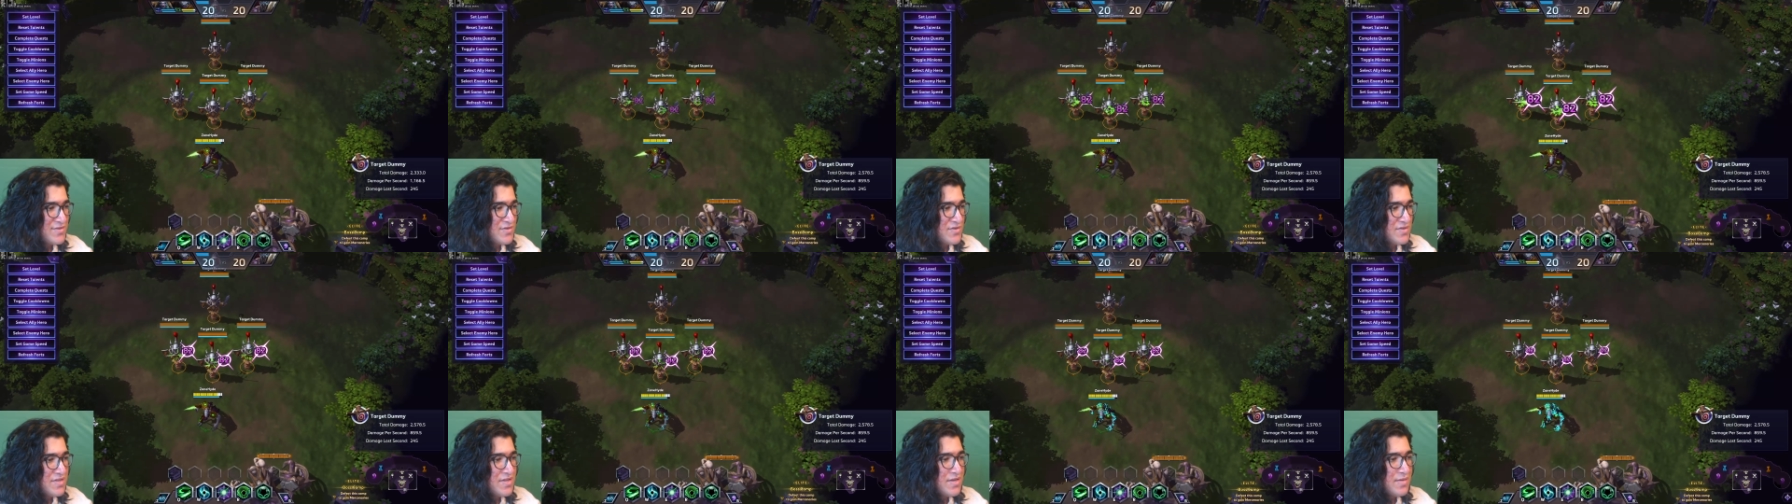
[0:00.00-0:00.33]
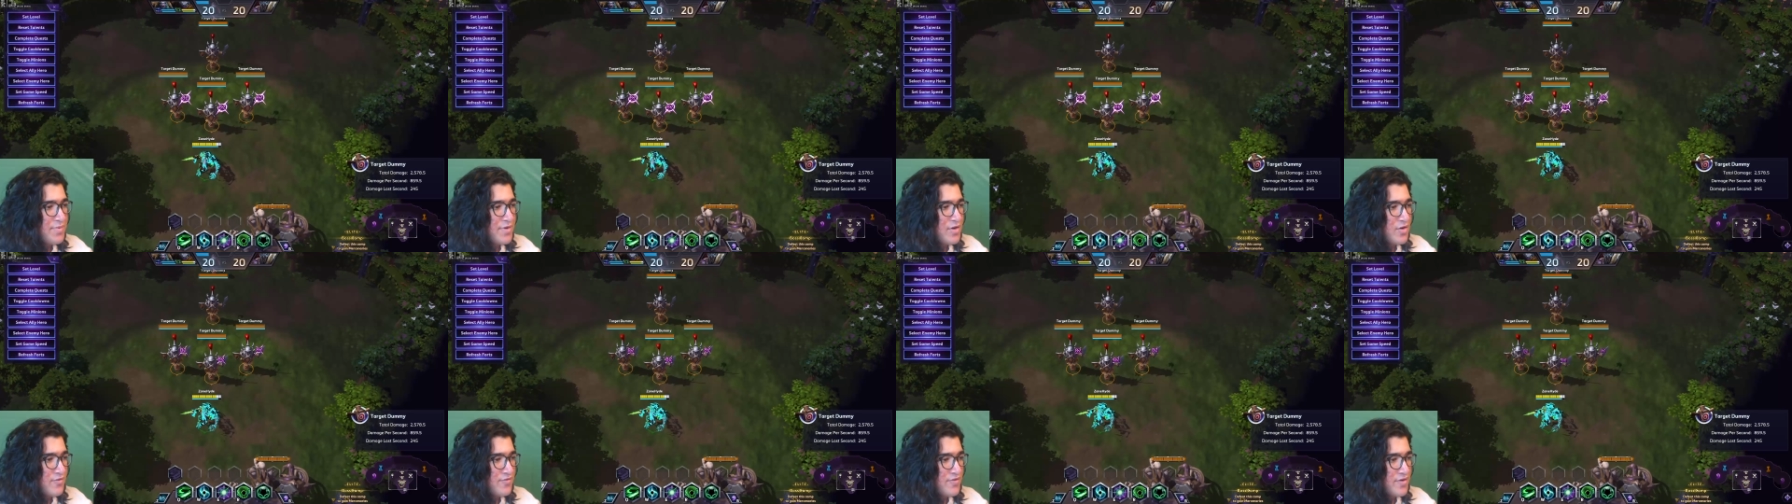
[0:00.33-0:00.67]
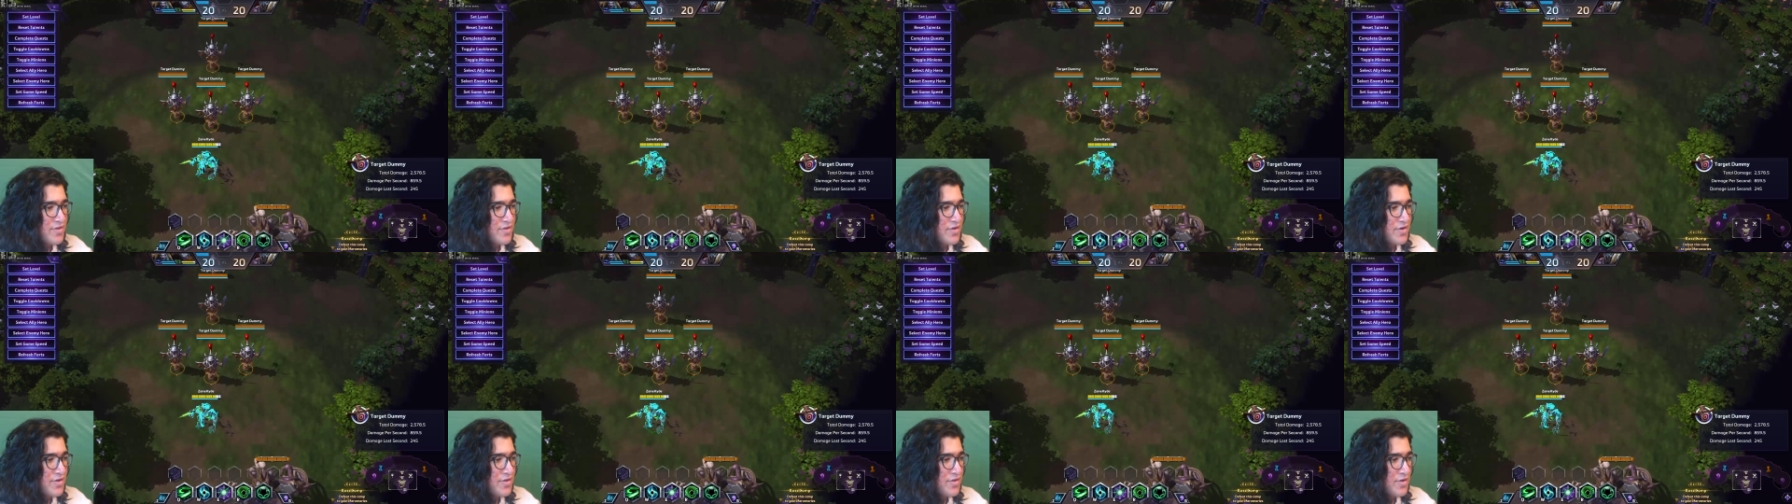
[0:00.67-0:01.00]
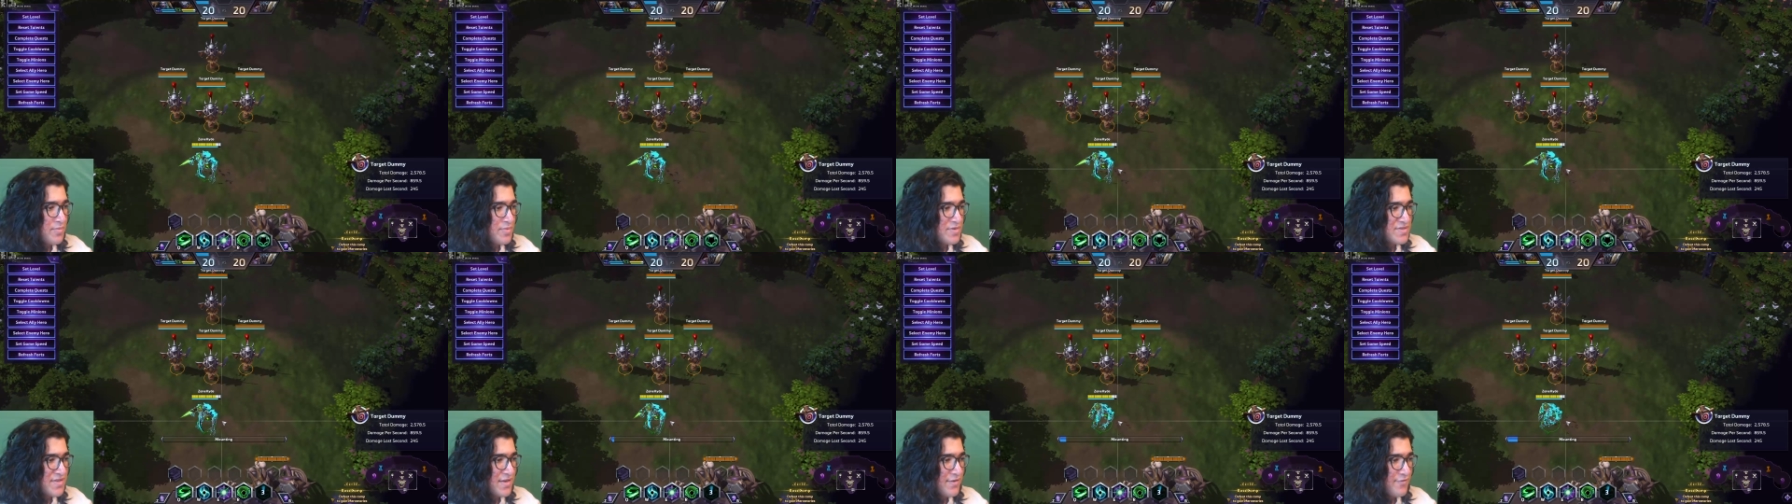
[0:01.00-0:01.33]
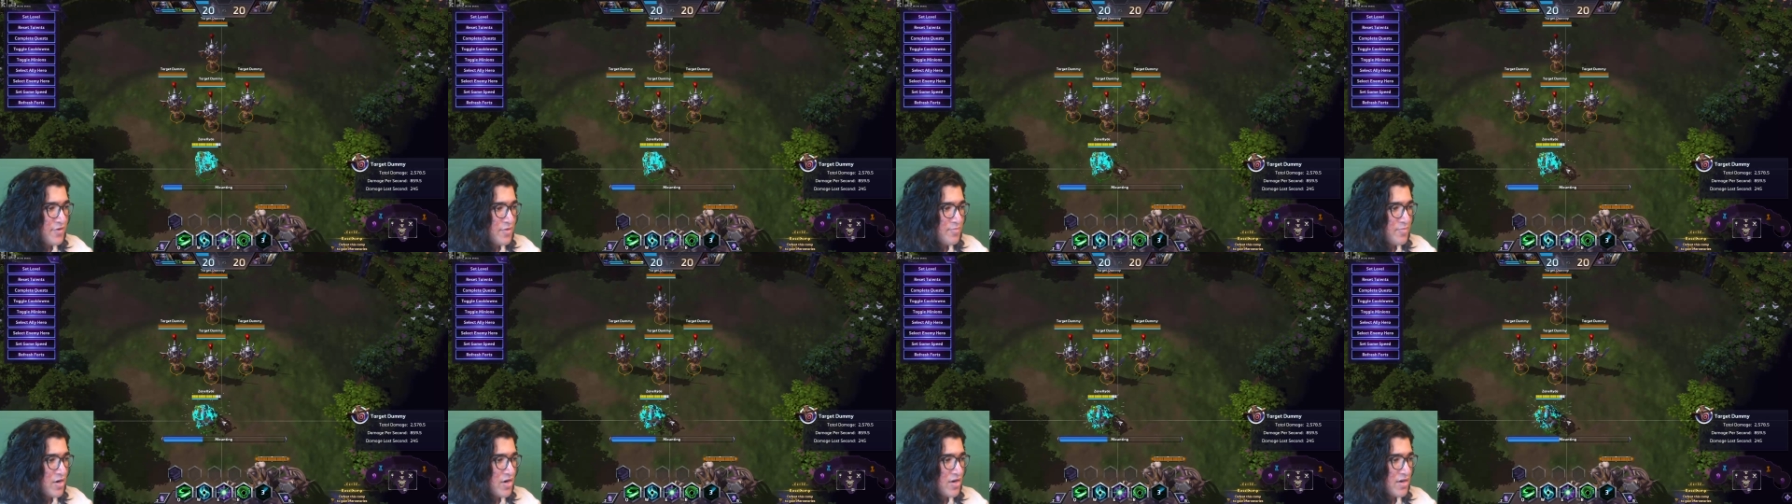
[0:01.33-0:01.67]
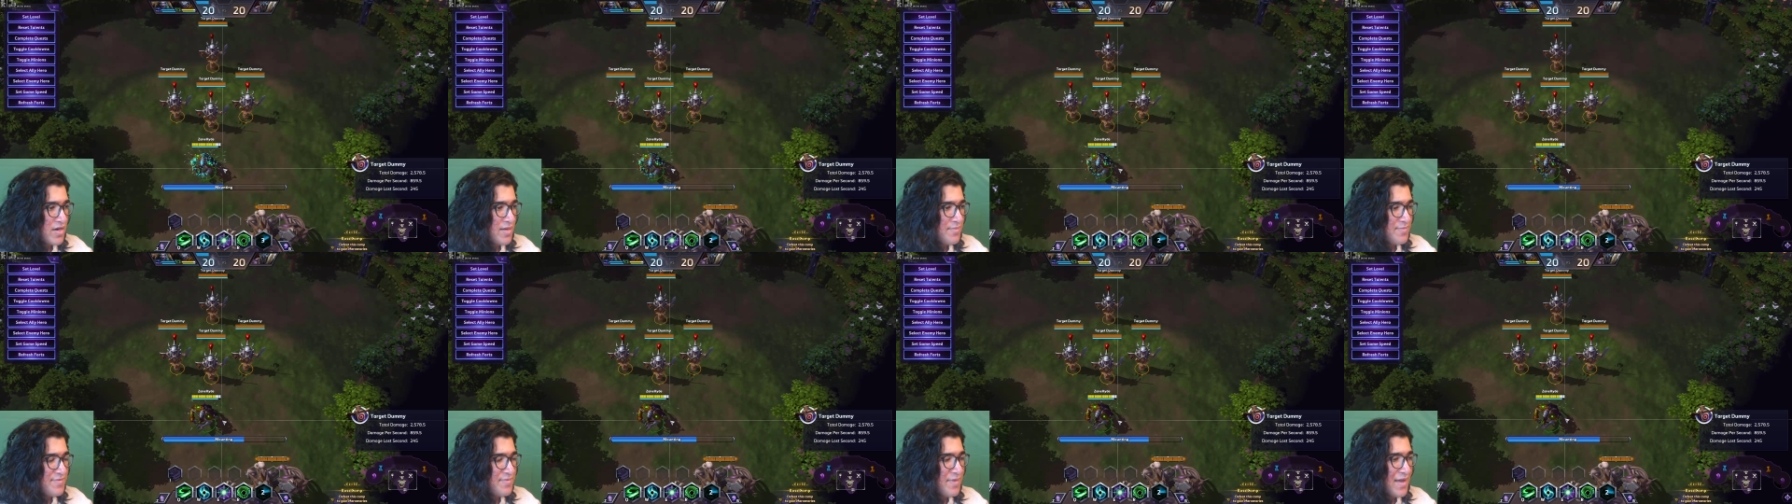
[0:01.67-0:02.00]
So a little bit over 33% of your bar
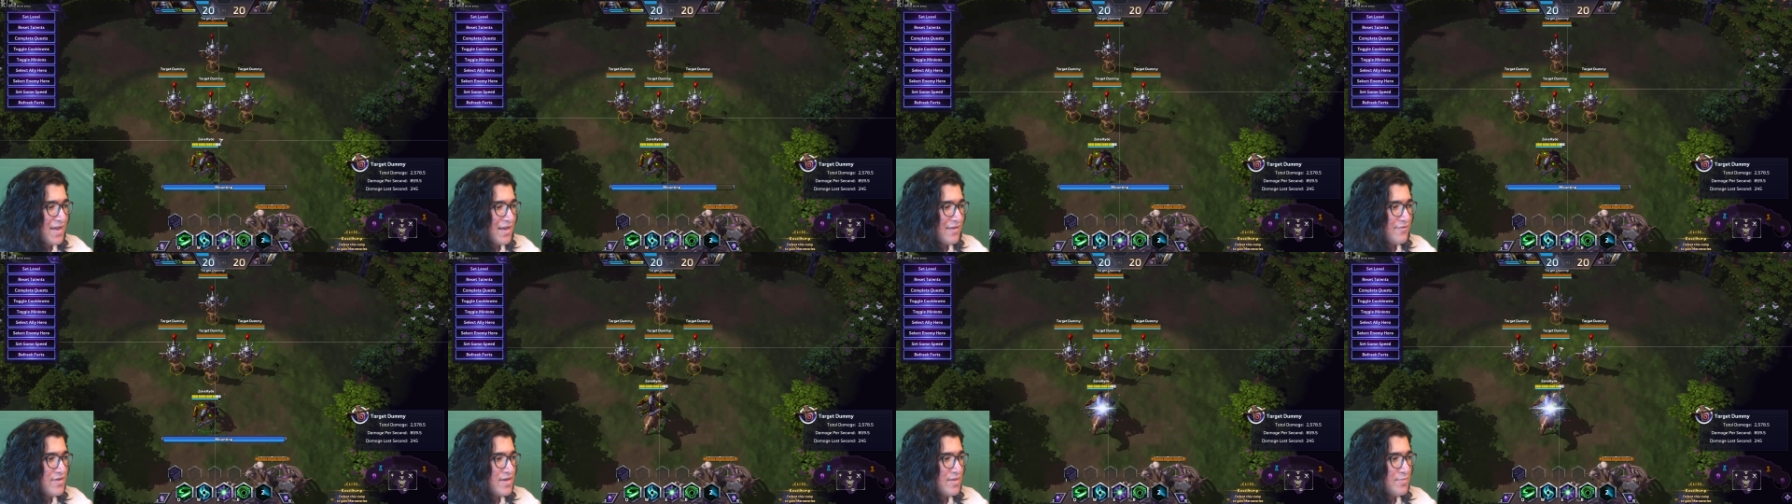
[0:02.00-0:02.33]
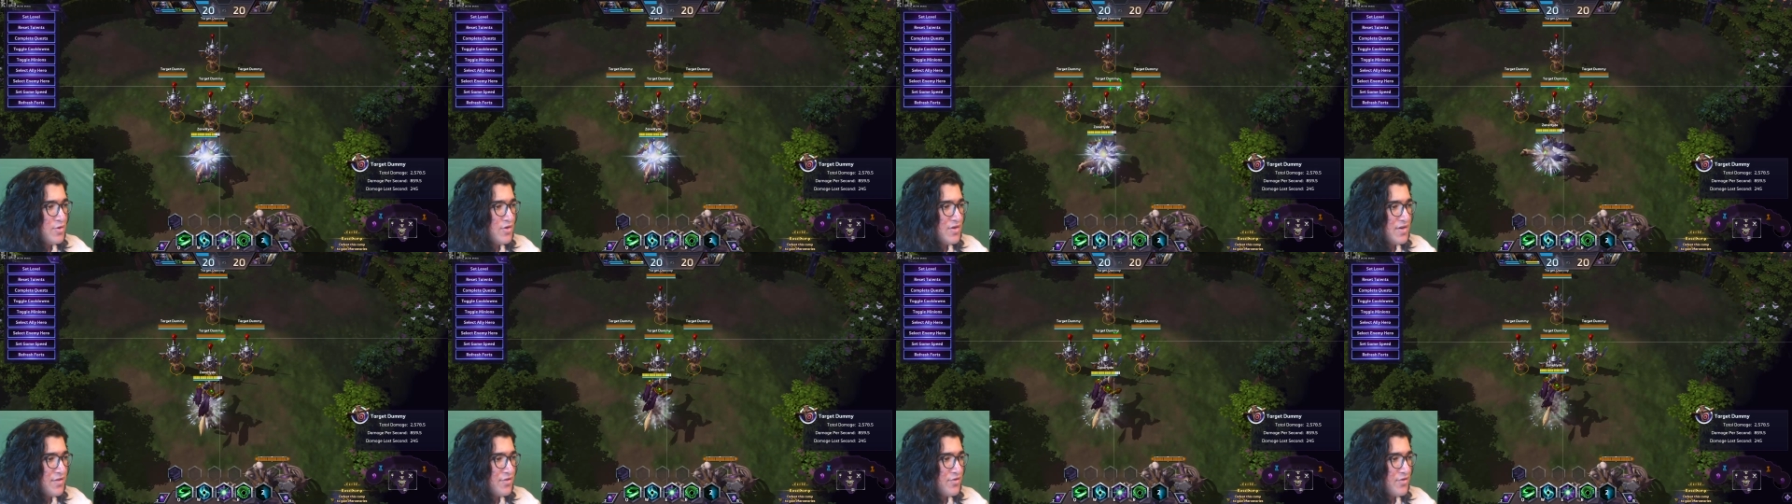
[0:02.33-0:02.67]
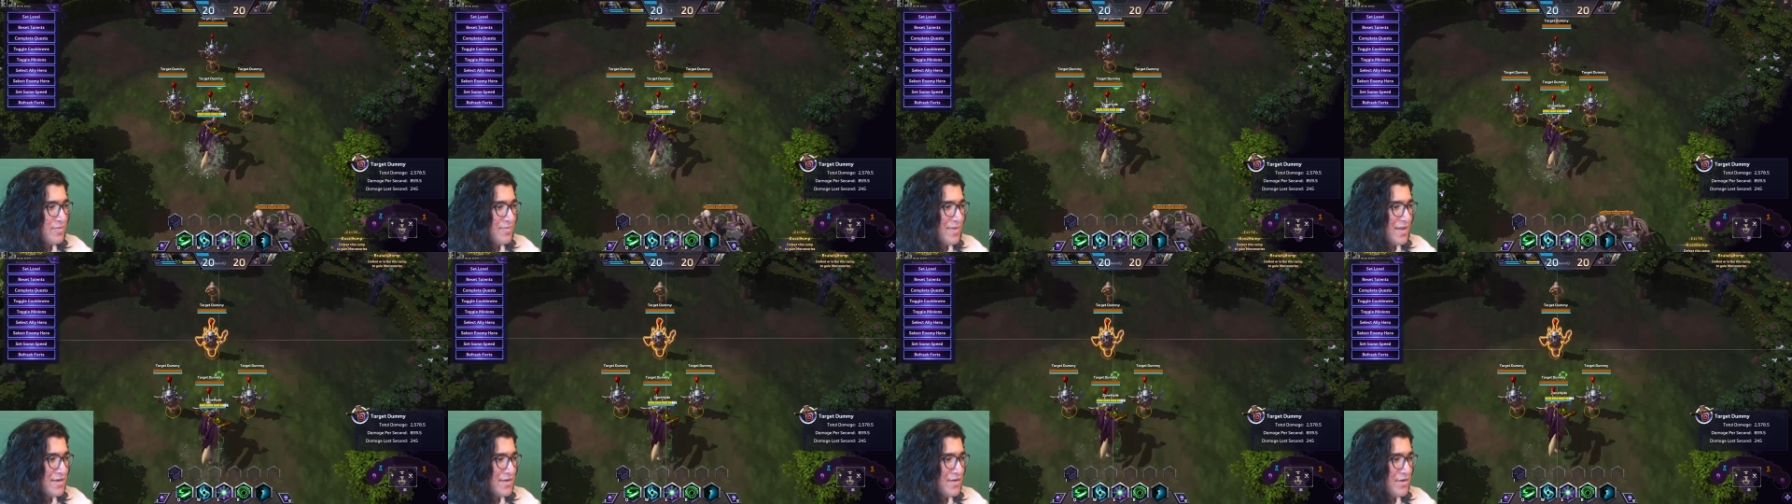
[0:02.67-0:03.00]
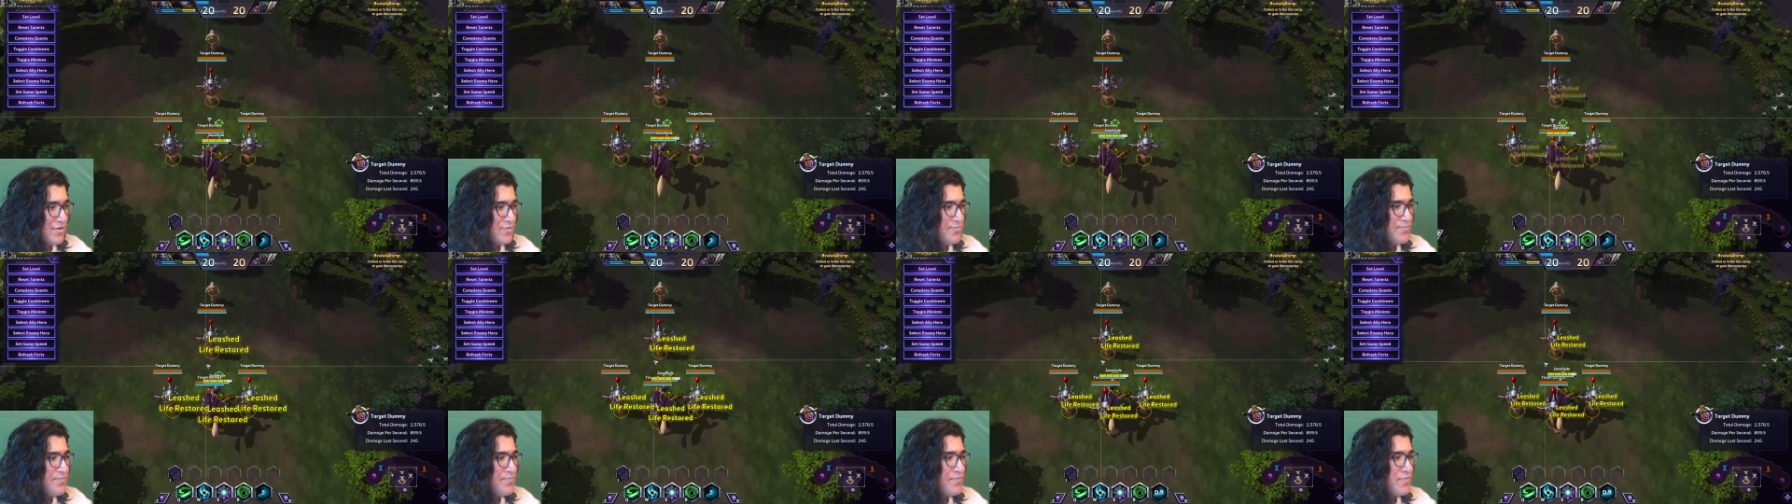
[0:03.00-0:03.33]
comes back every time you hit a 3-man Q.